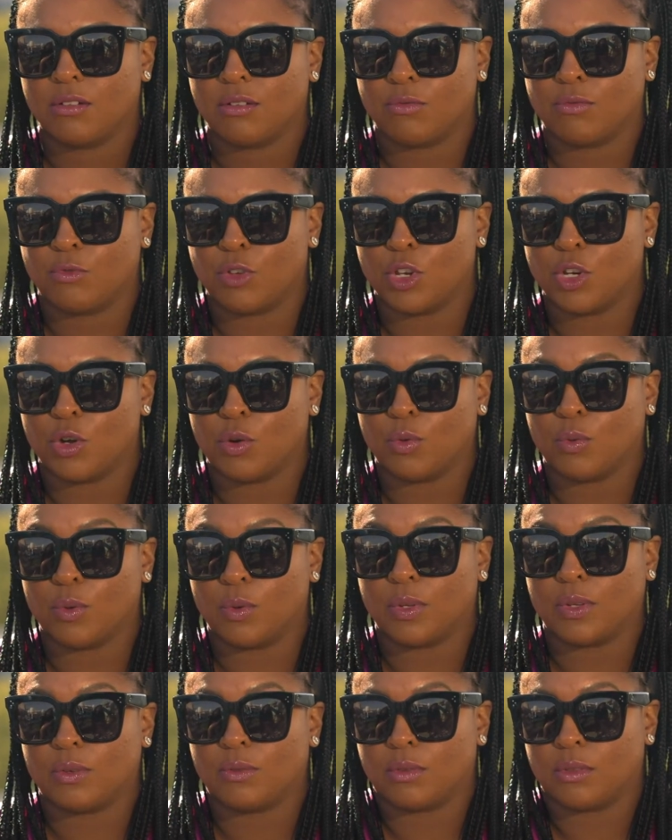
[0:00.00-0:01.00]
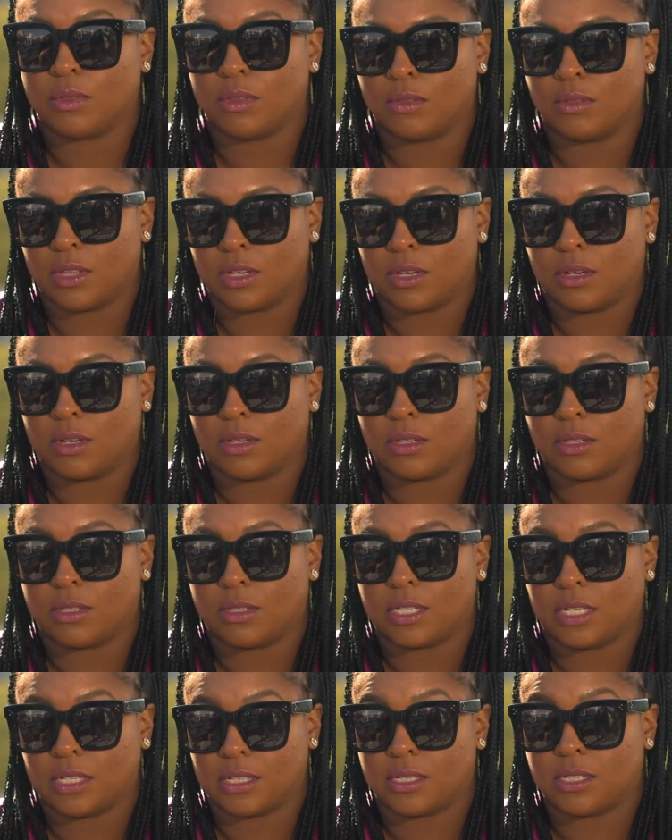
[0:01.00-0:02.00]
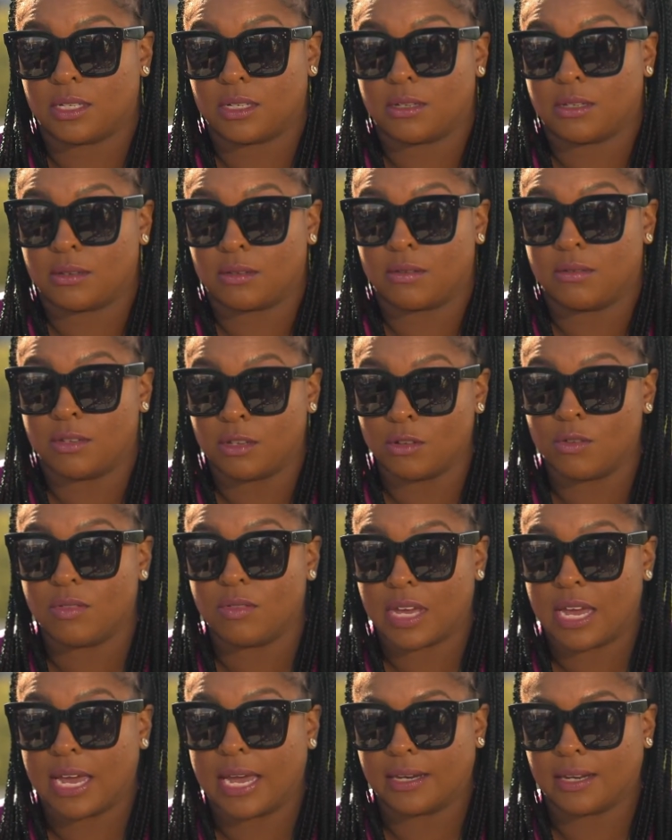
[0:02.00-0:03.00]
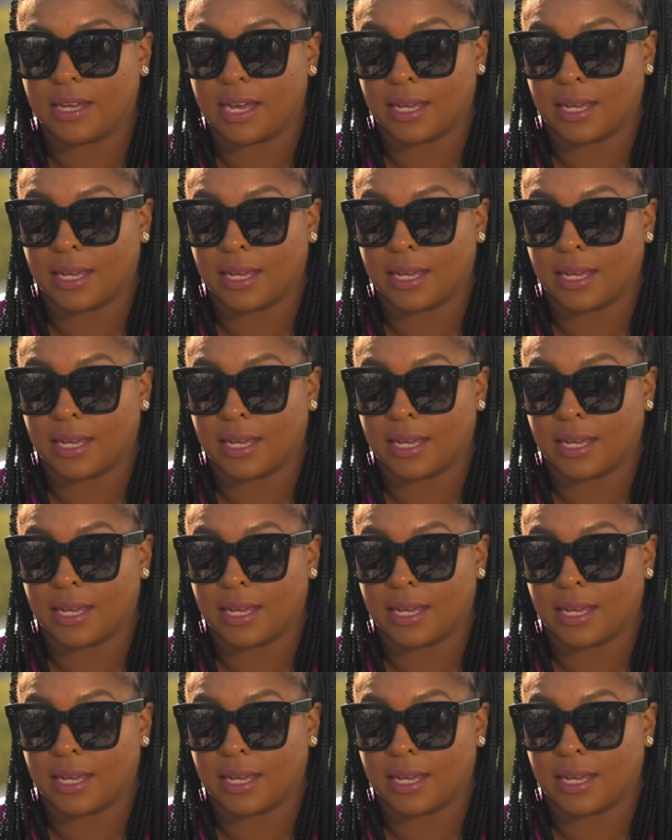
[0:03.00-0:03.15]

you know, to do that,